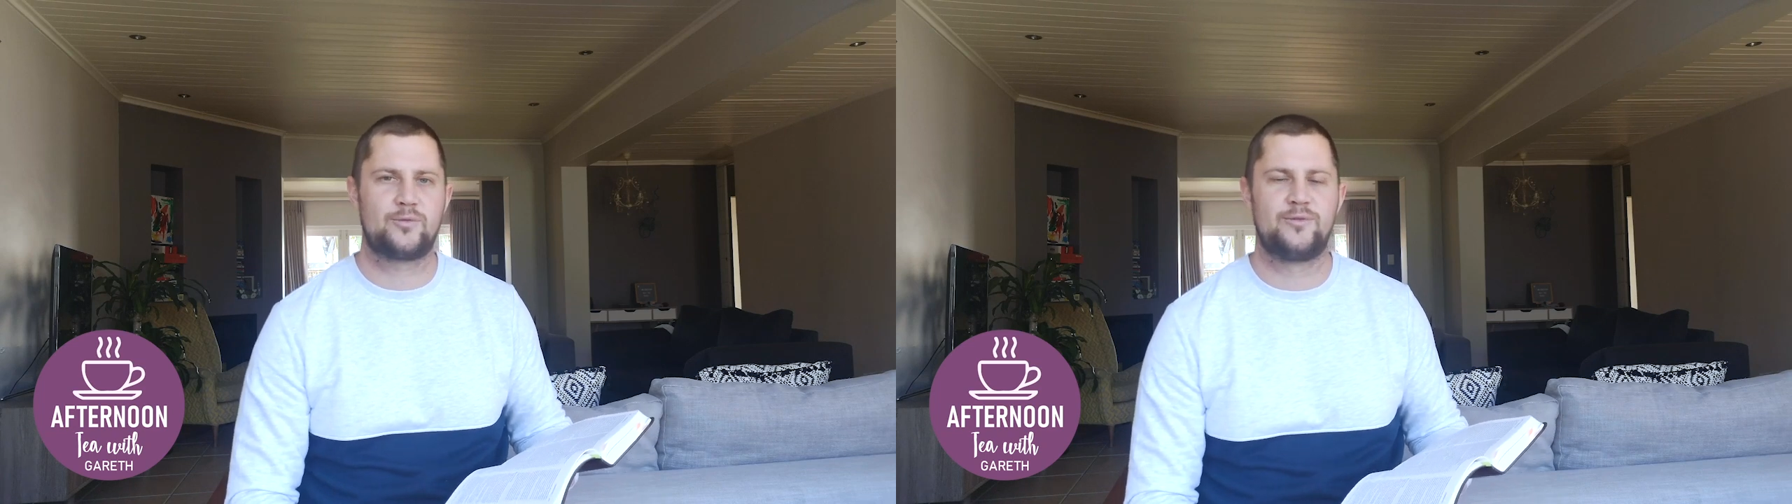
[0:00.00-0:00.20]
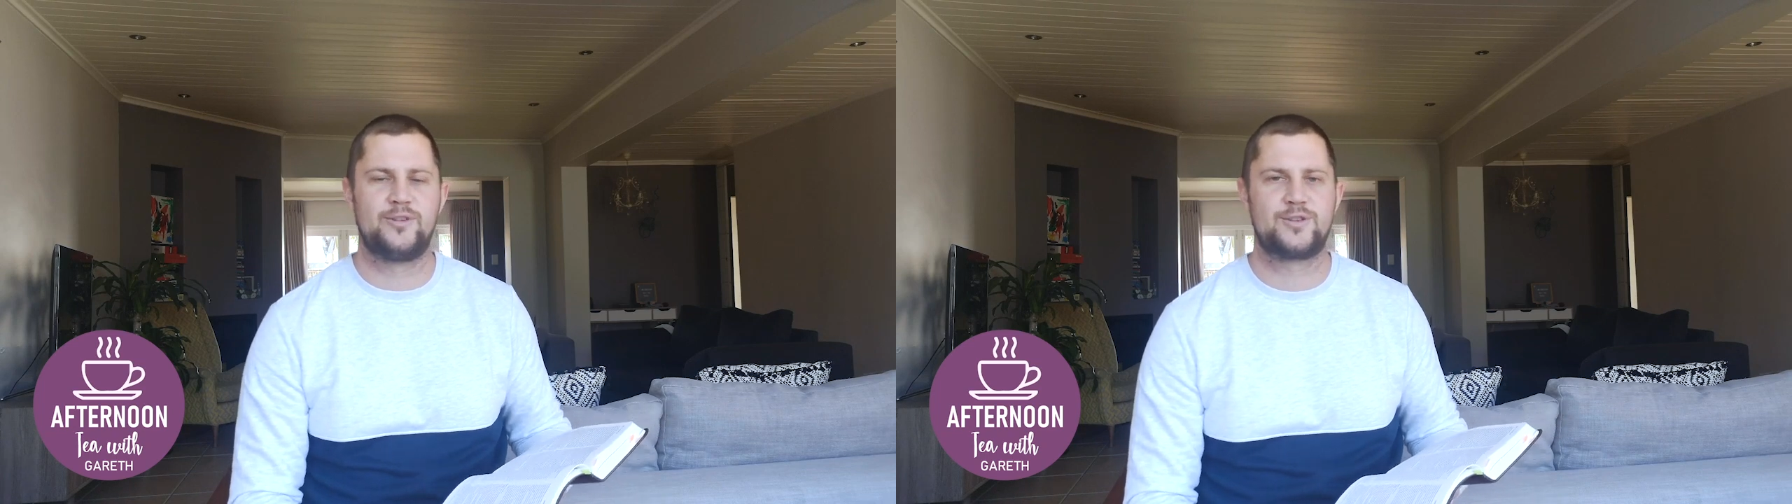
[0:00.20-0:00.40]

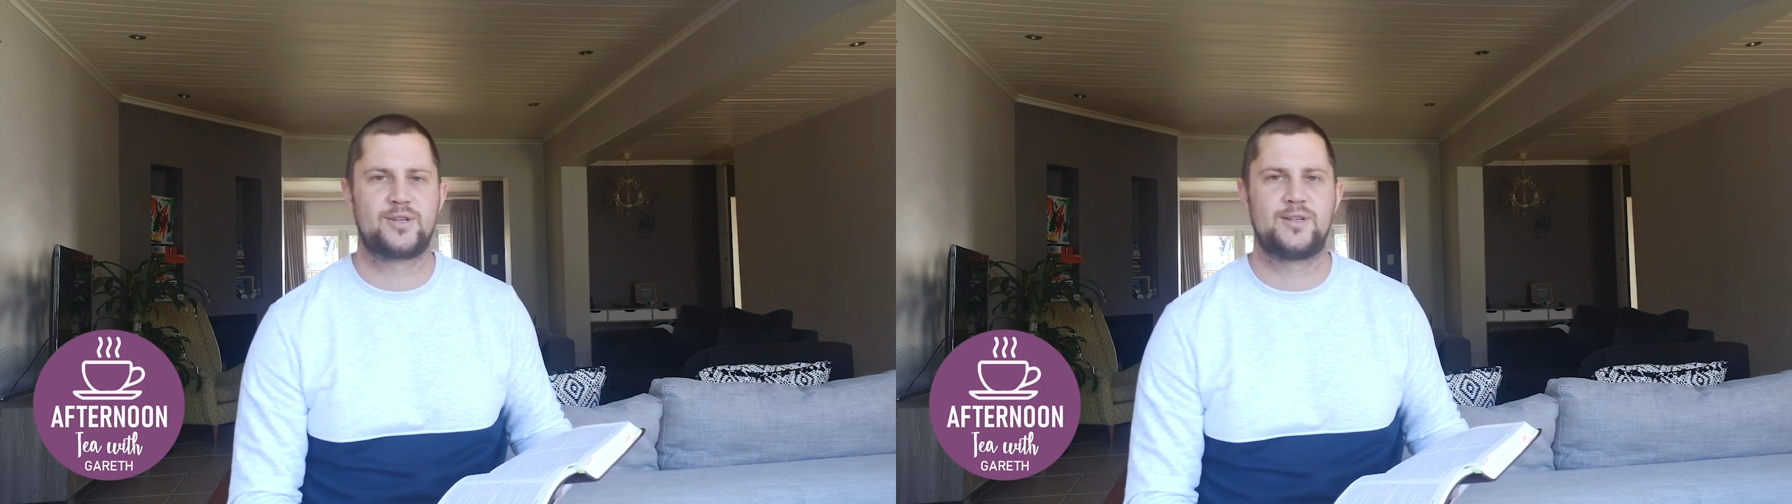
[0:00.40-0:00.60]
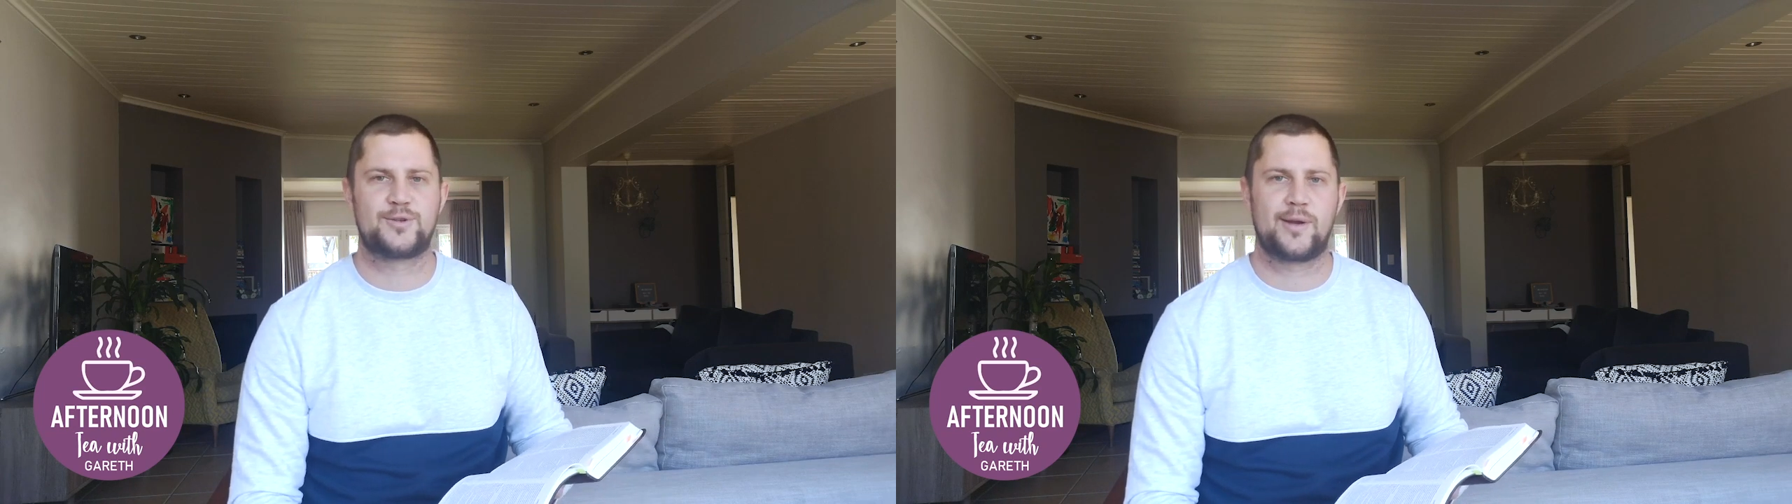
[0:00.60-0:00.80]

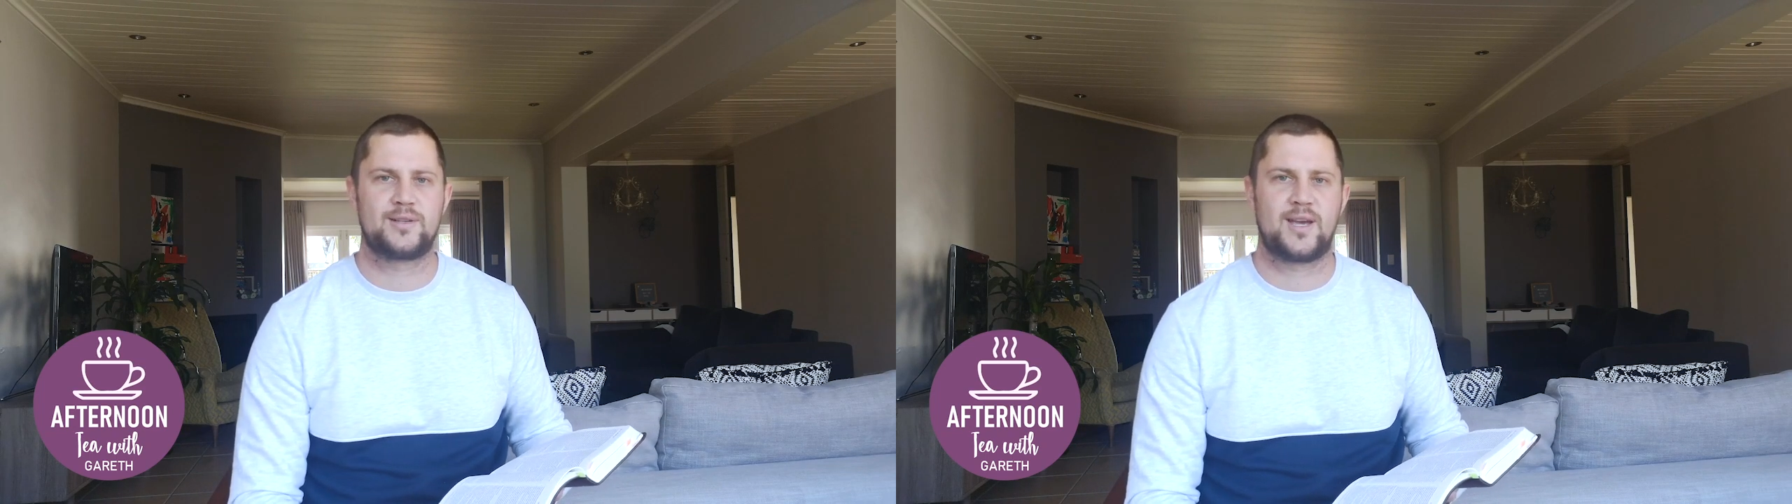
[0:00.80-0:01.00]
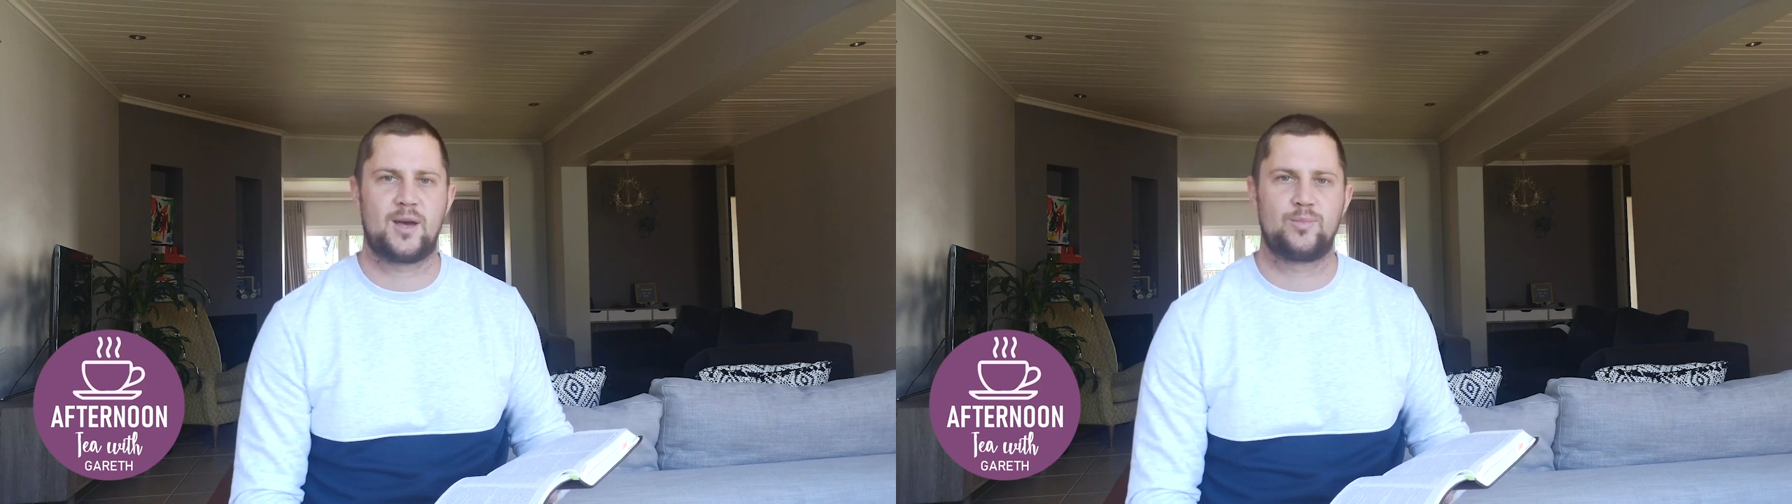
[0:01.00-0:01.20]
reversal is going
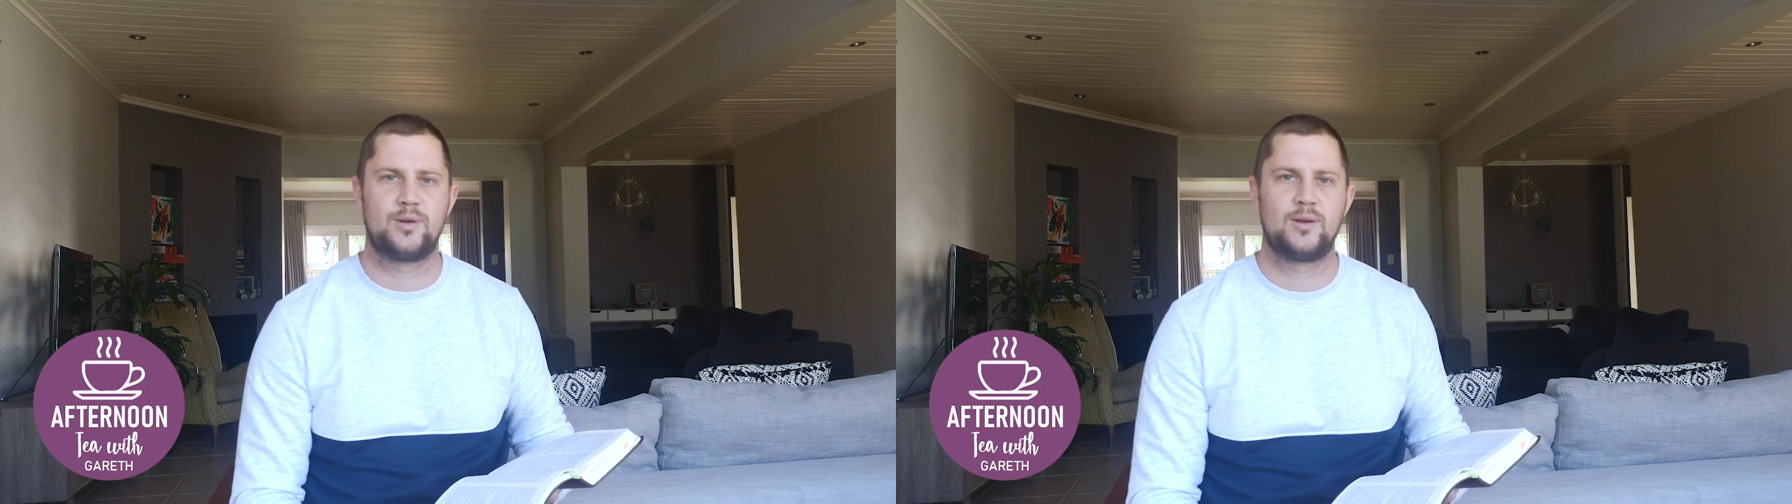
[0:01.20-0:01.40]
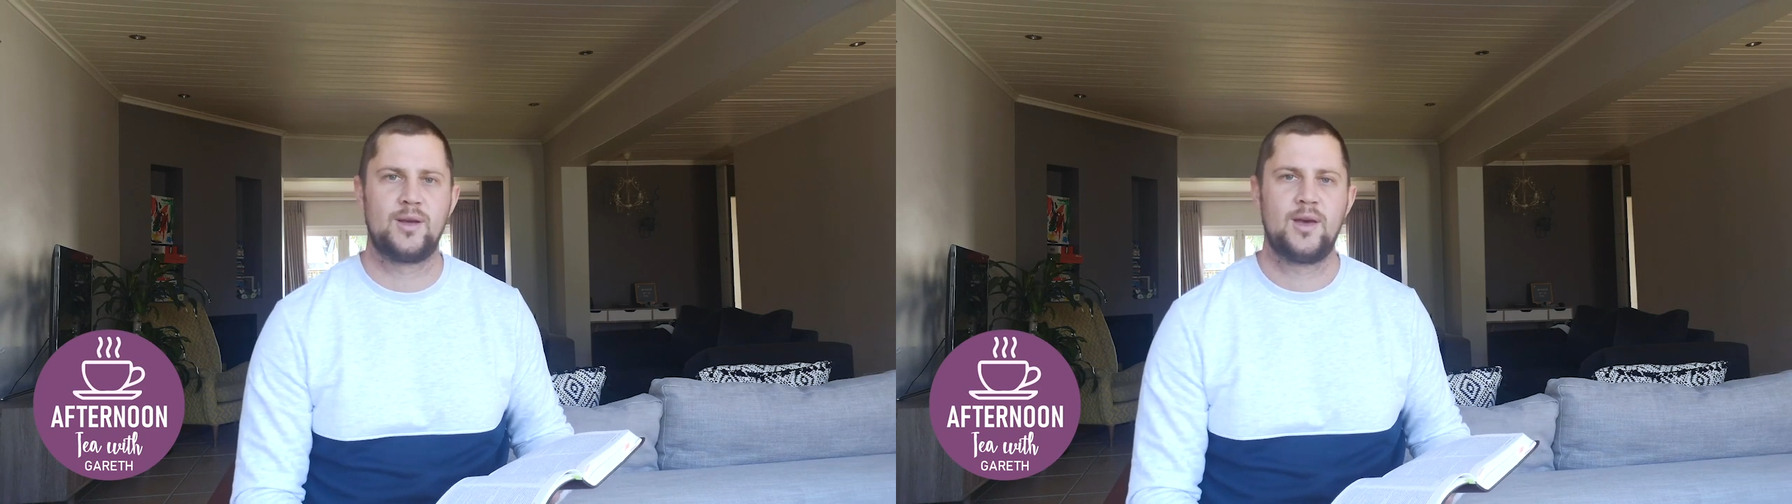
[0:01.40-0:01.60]
to happen.